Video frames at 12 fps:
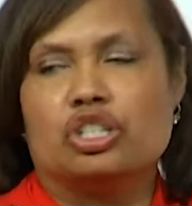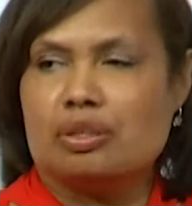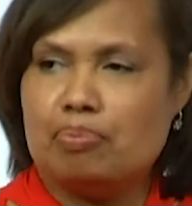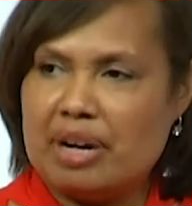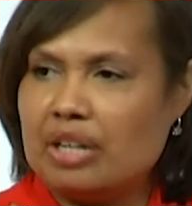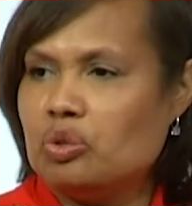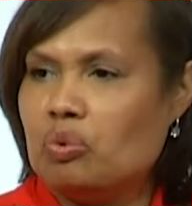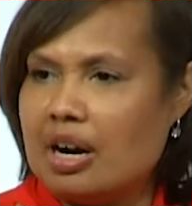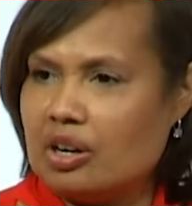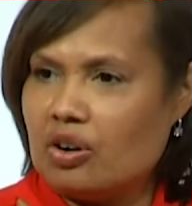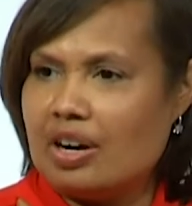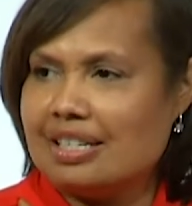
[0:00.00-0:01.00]
She's about to
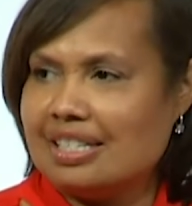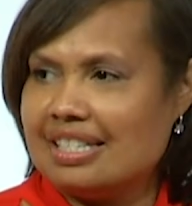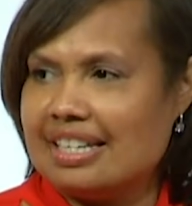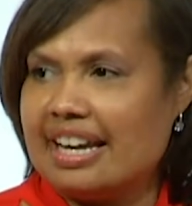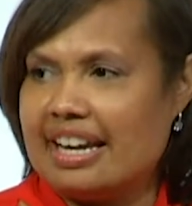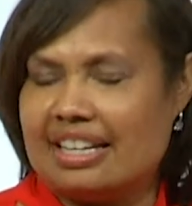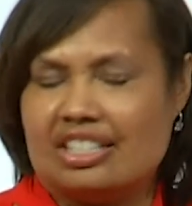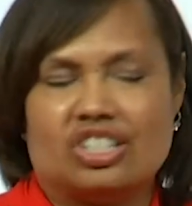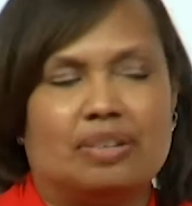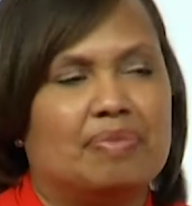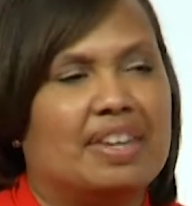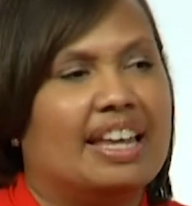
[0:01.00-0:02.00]
walk across the stage,
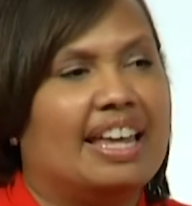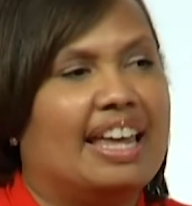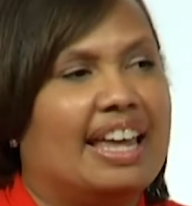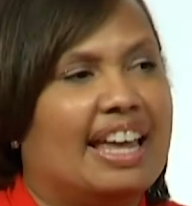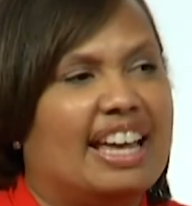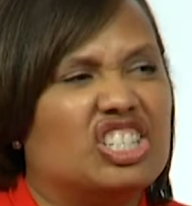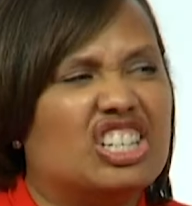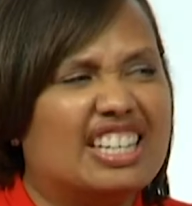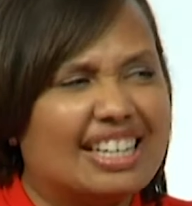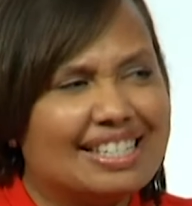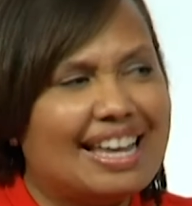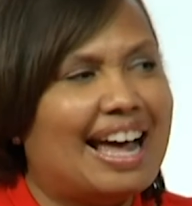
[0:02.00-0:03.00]
and she
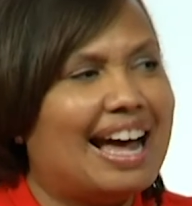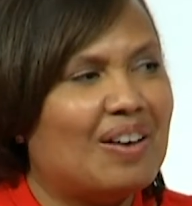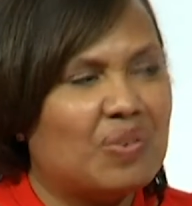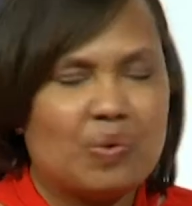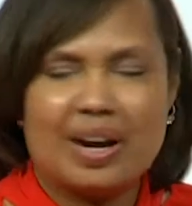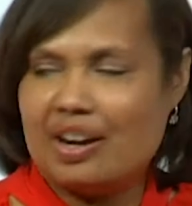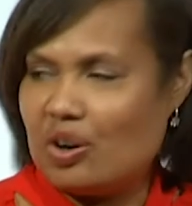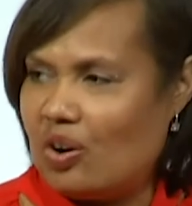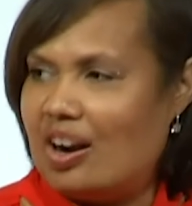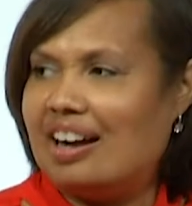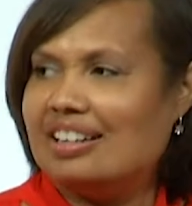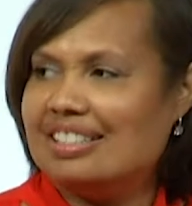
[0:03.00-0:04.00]
gets halfway
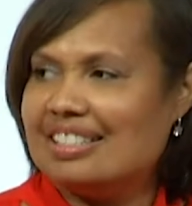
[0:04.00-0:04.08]
across.